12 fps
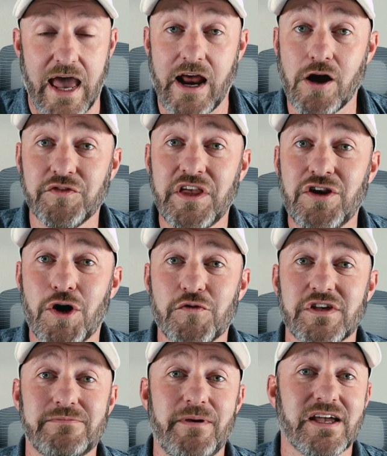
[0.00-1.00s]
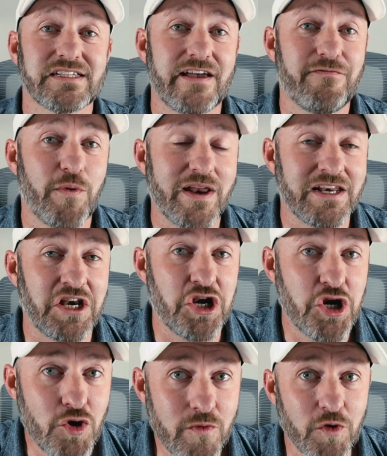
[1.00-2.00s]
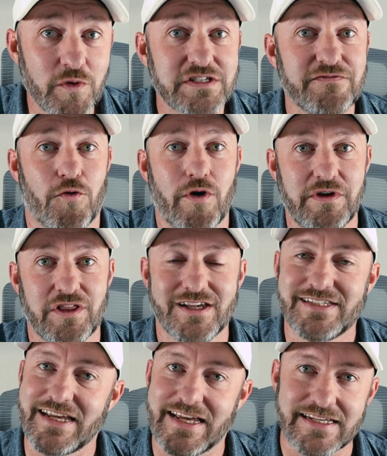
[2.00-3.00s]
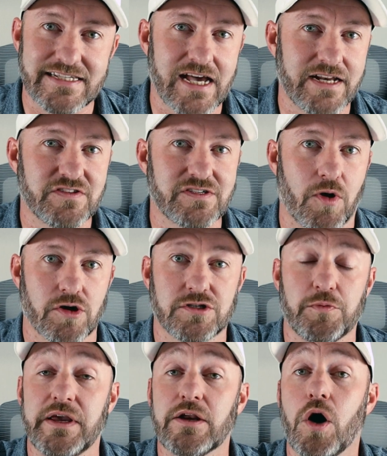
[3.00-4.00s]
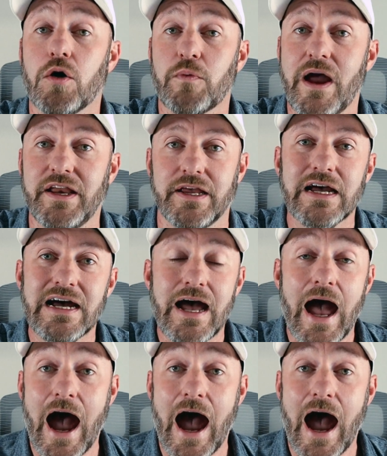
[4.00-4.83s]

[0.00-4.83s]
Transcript: And I only know this because I've written numerous formulas inside of SmartSuite already.